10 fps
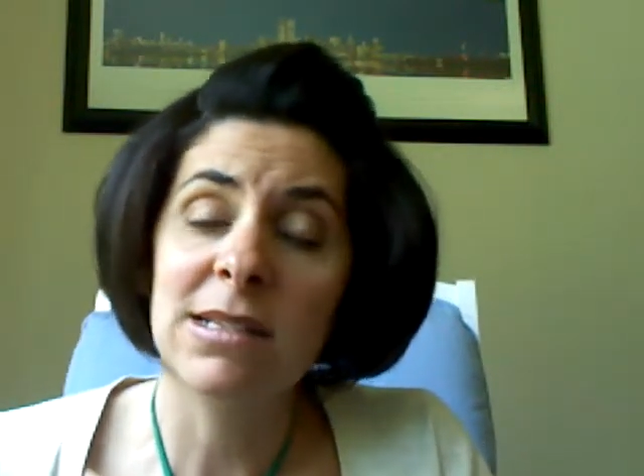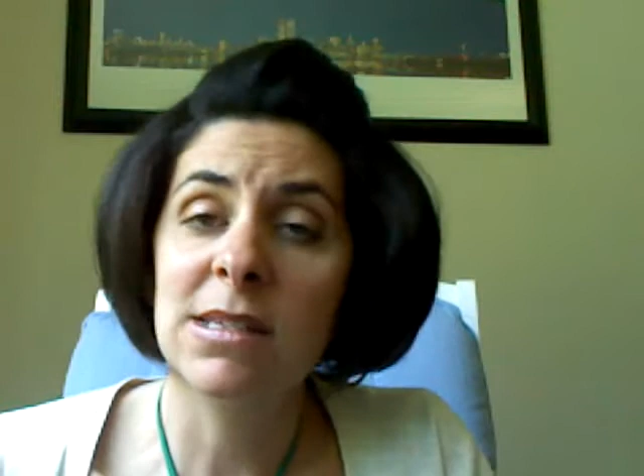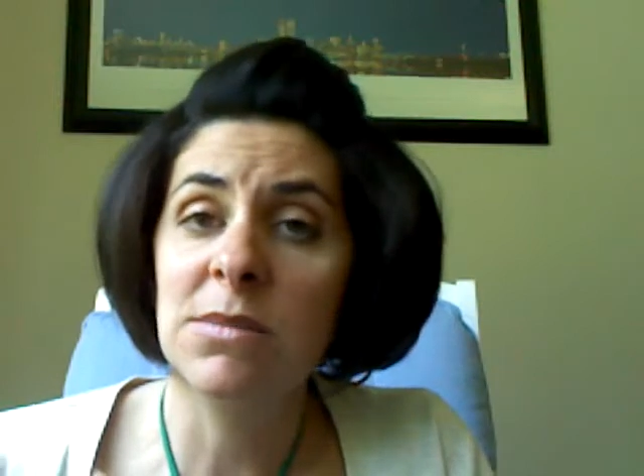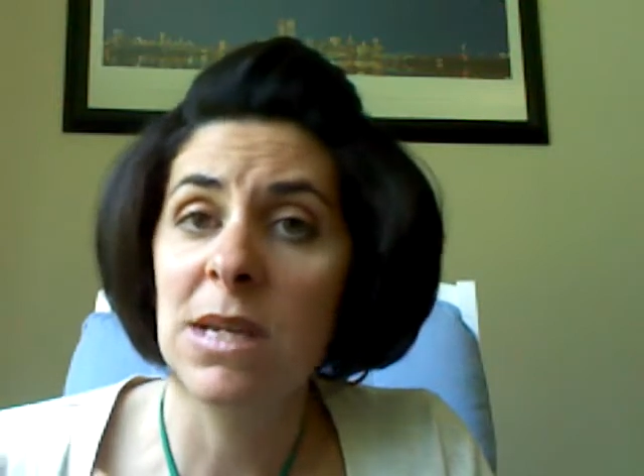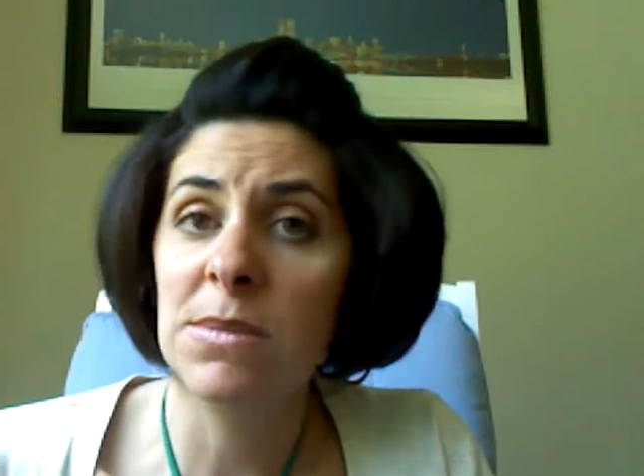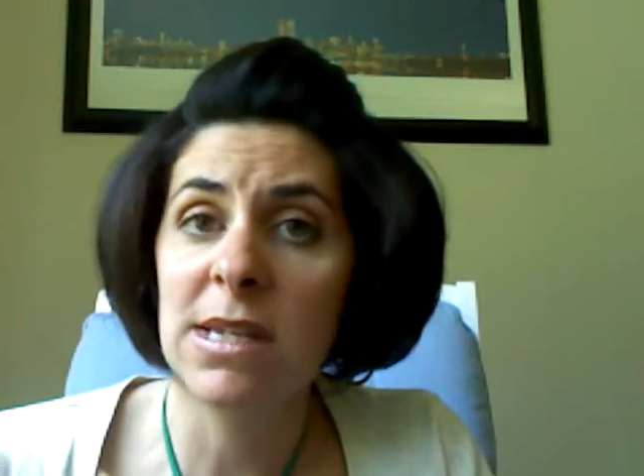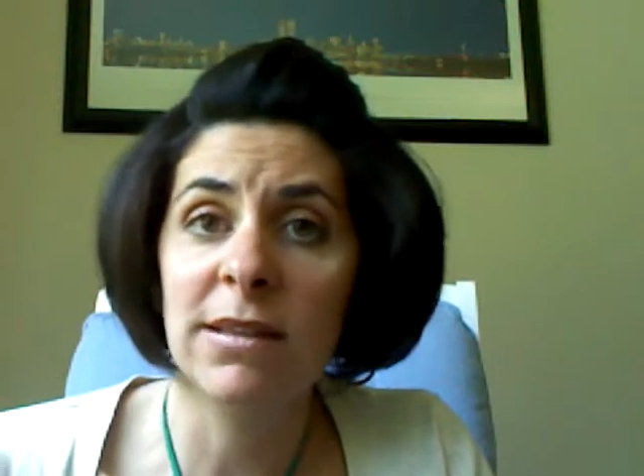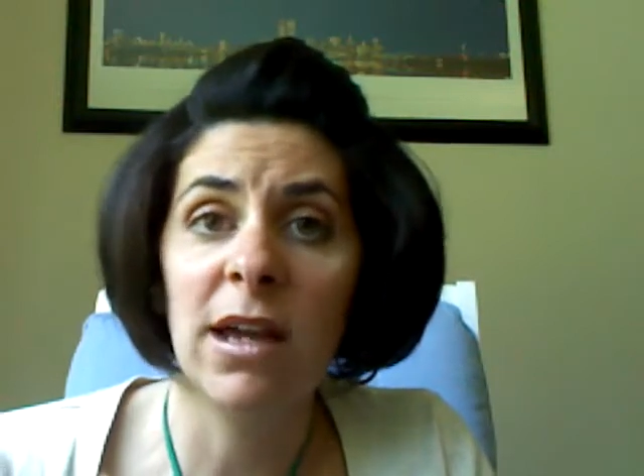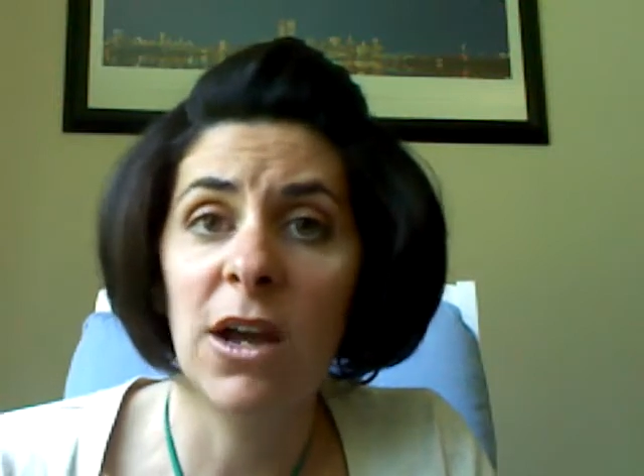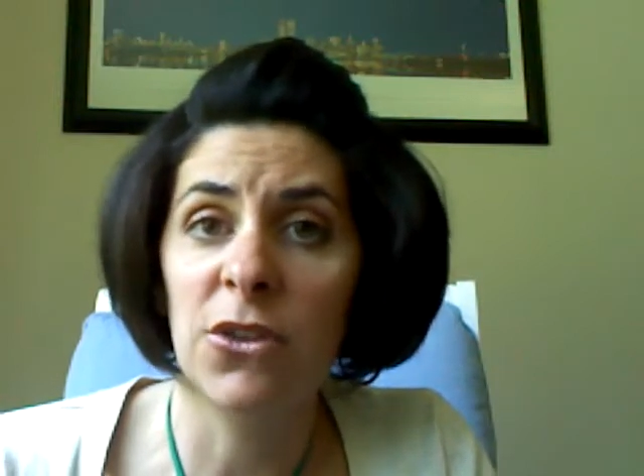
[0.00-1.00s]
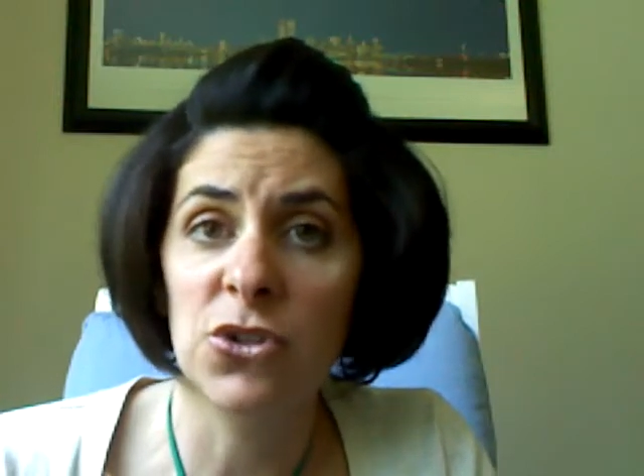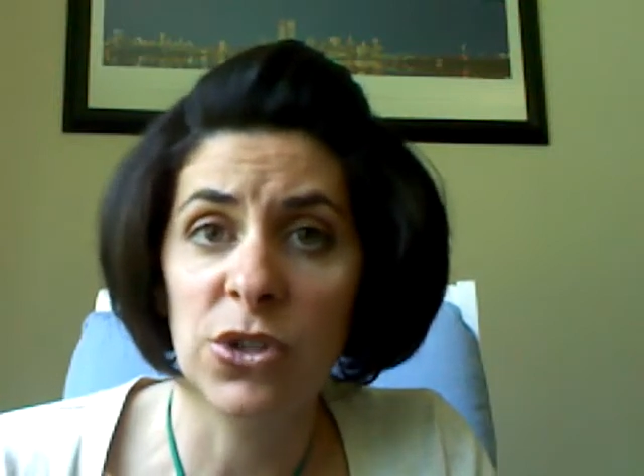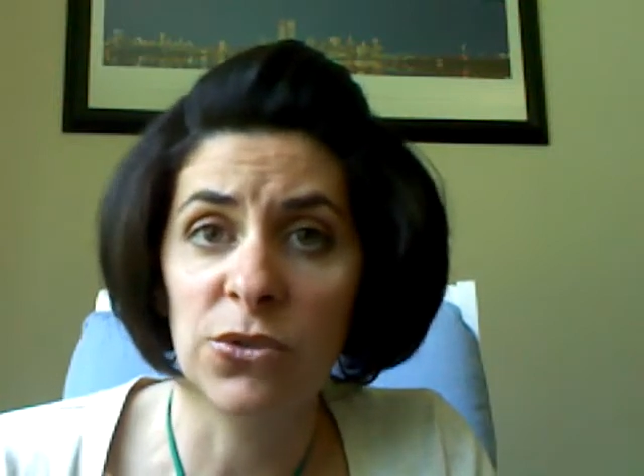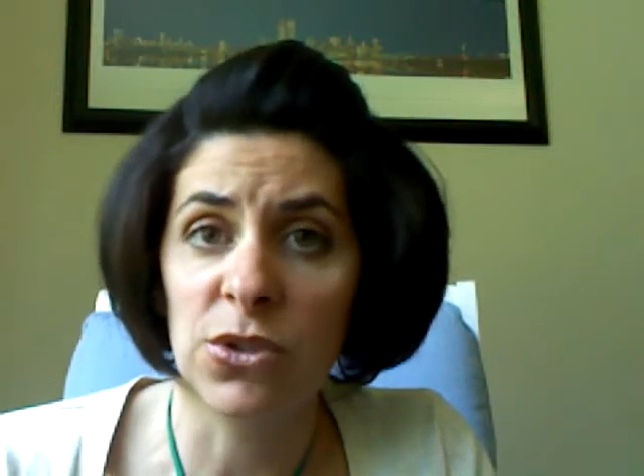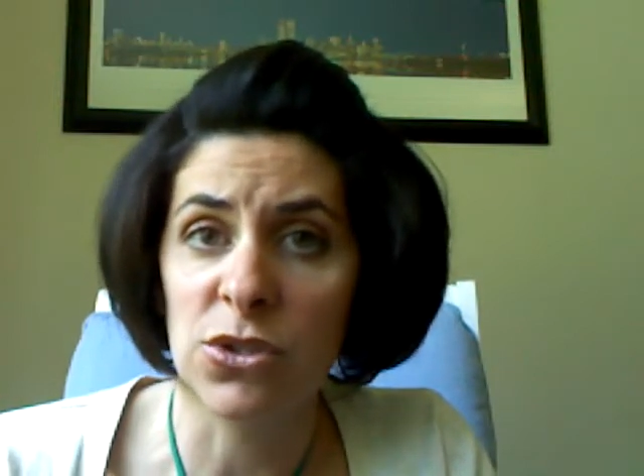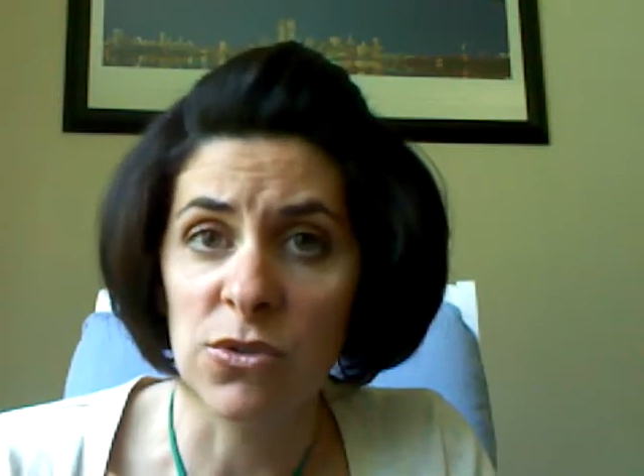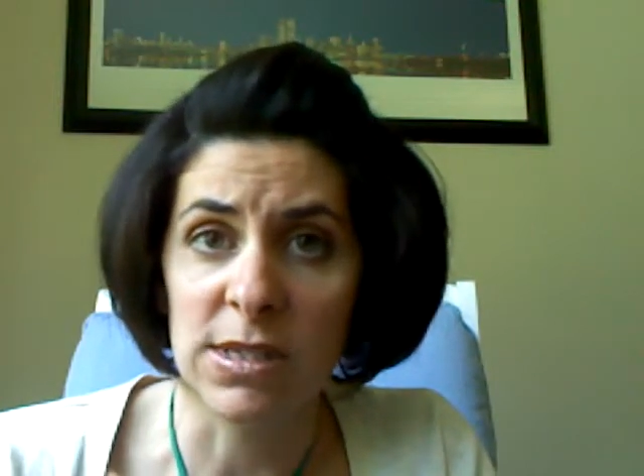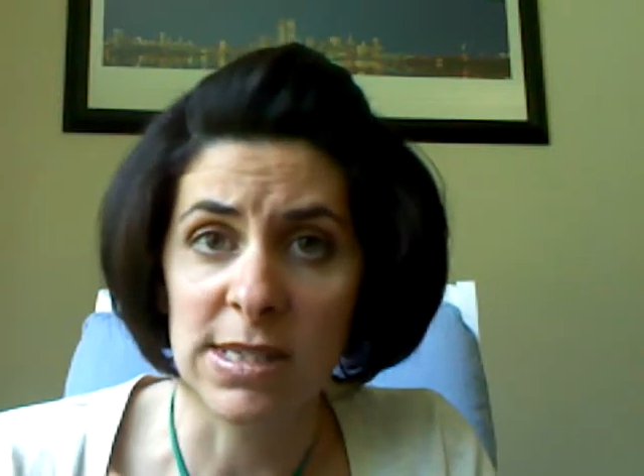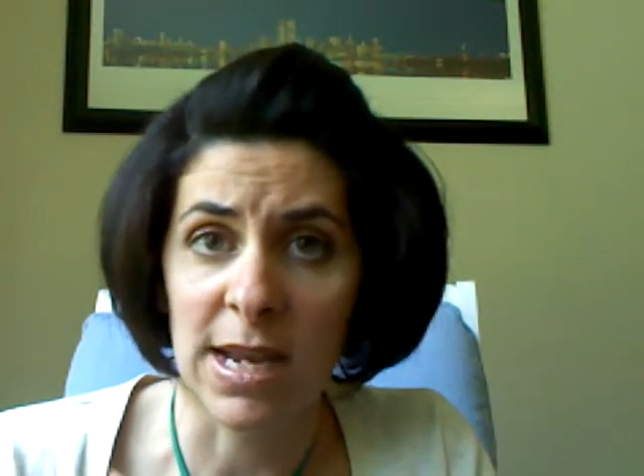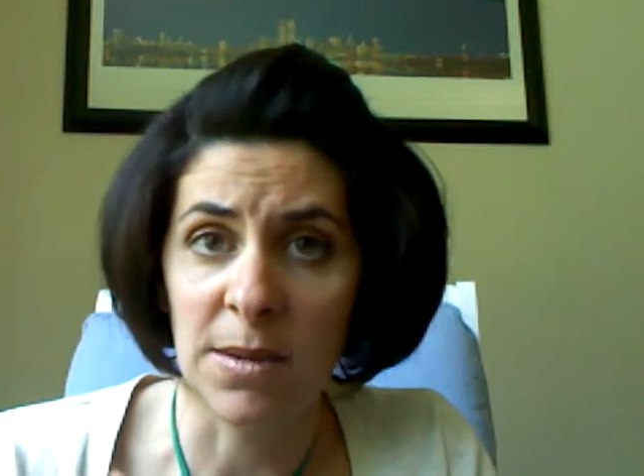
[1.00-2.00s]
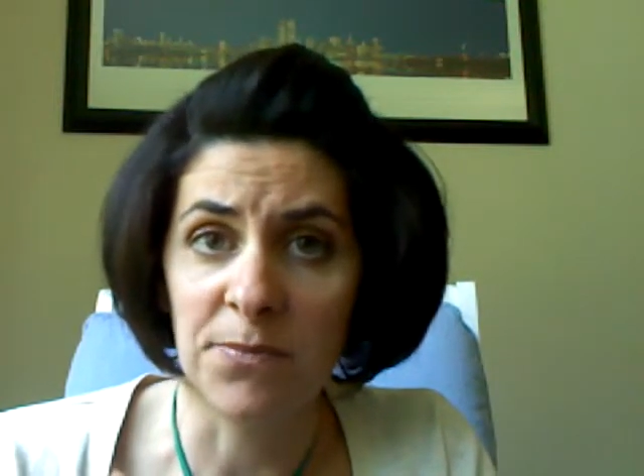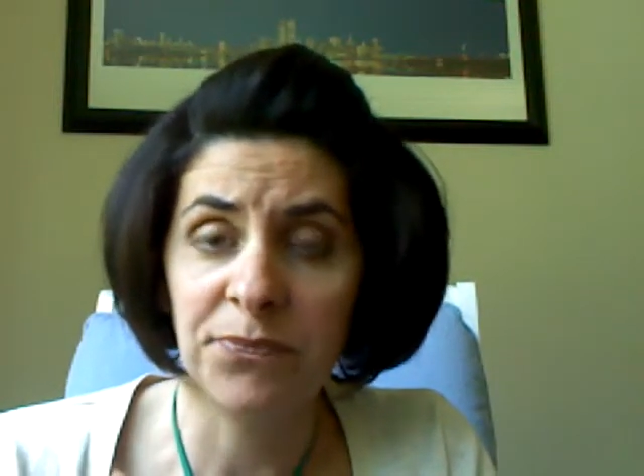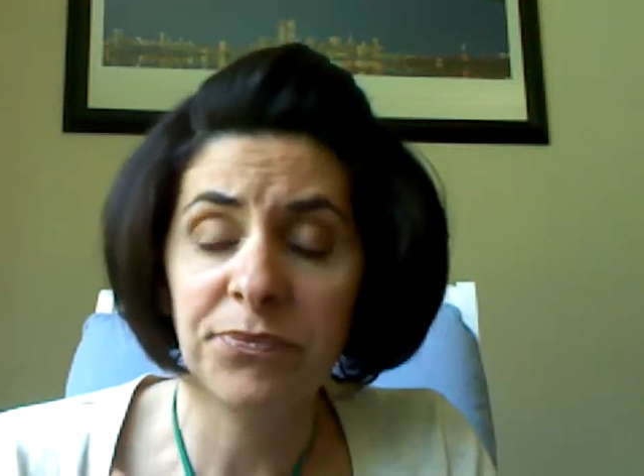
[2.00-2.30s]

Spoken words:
and sometimes I let other children do the same,